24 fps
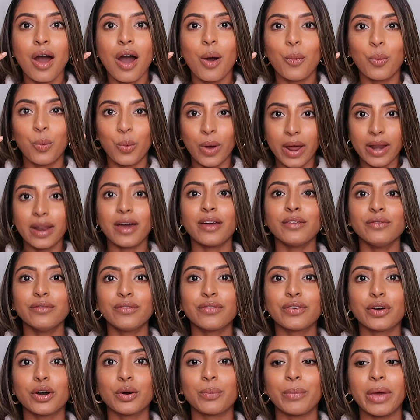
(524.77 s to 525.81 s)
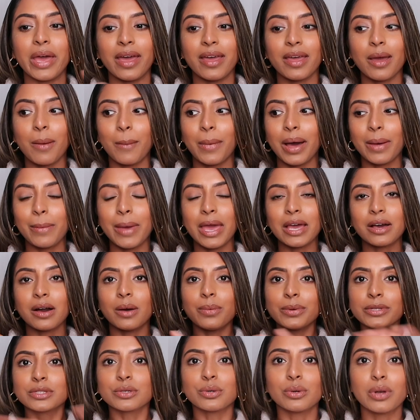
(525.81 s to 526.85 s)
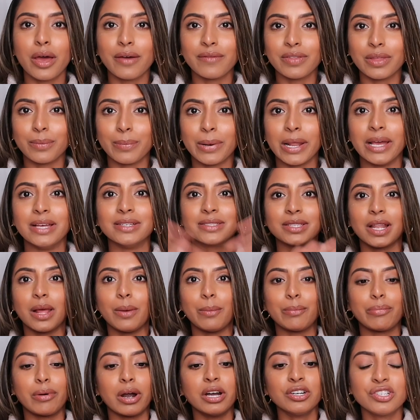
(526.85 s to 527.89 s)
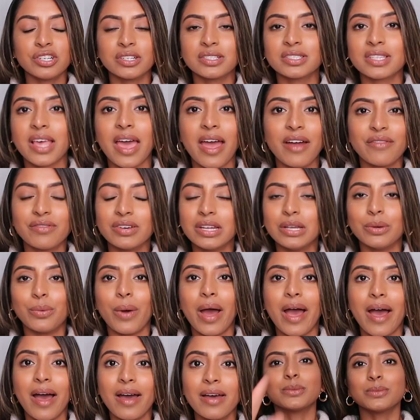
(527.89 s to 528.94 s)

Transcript: when I'm filming, my makeup is all over the place, like brushes everywhere.